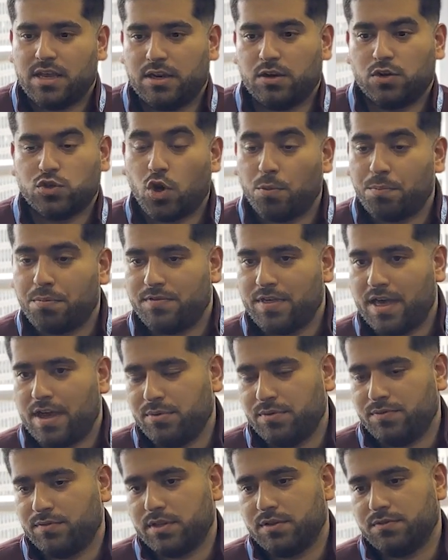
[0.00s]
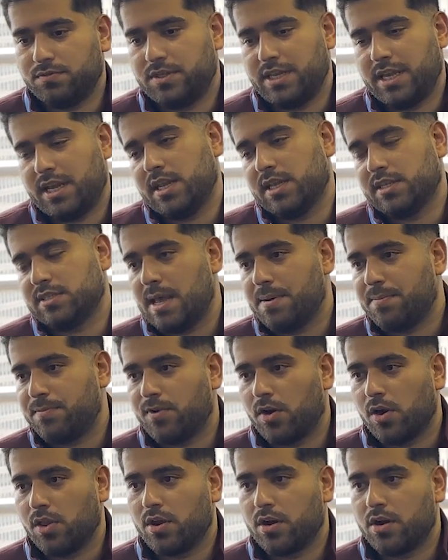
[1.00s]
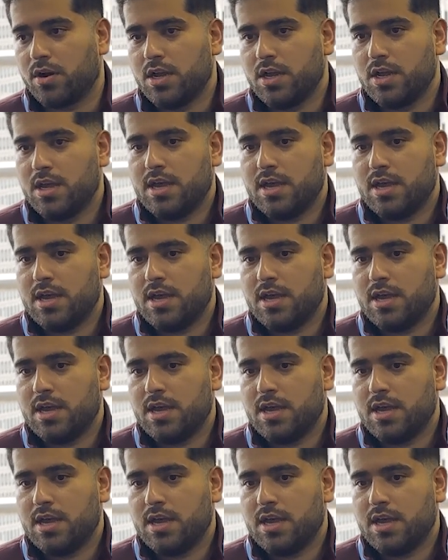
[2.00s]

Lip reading: And on top of that, we've kind of taken it a step further,